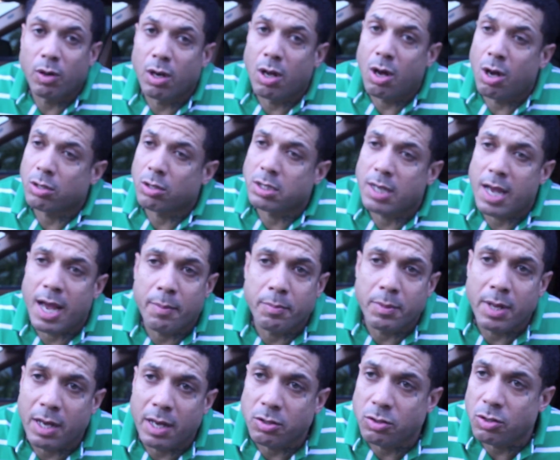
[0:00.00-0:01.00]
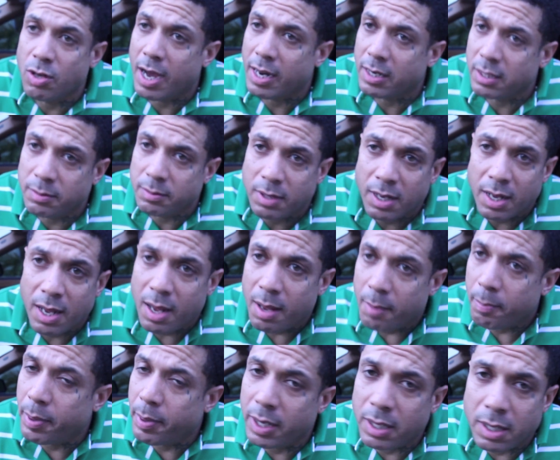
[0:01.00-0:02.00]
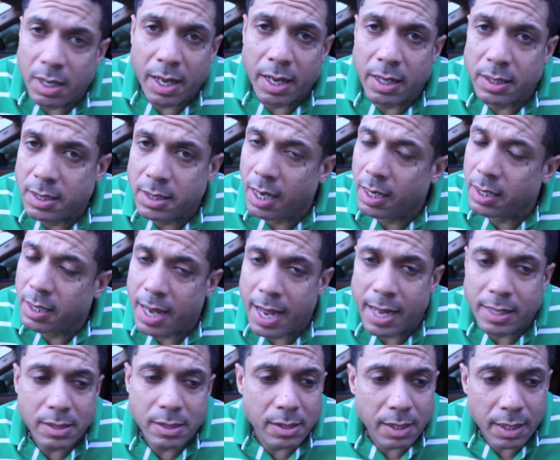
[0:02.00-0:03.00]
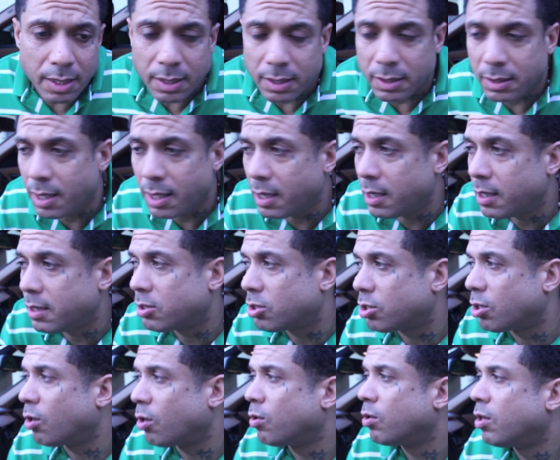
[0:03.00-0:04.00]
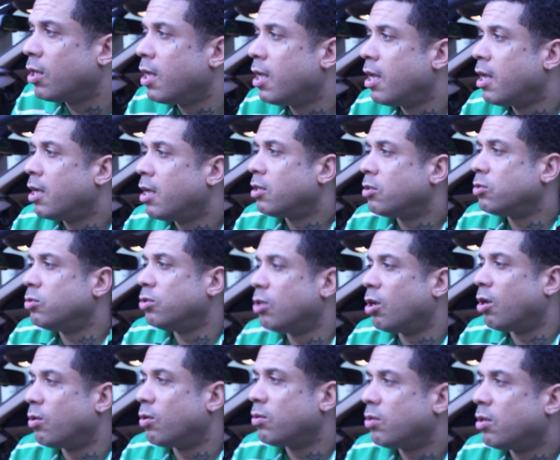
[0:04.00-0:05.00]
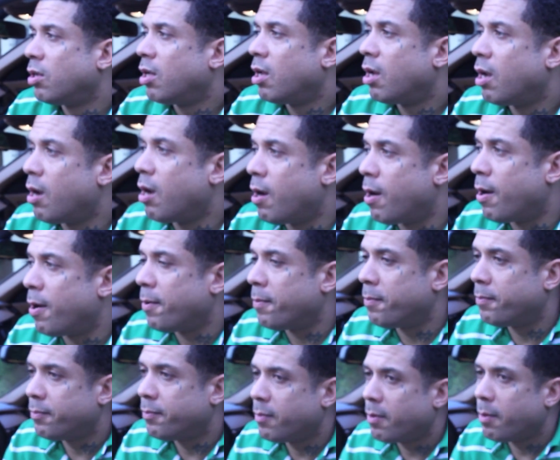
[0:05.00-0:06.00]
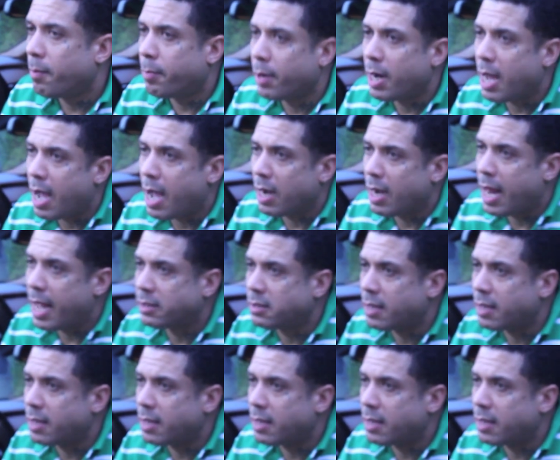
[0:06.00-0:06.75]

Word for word: long time now. You know, I done been there, done that, seen it, did it. So, you know, um, but I, I like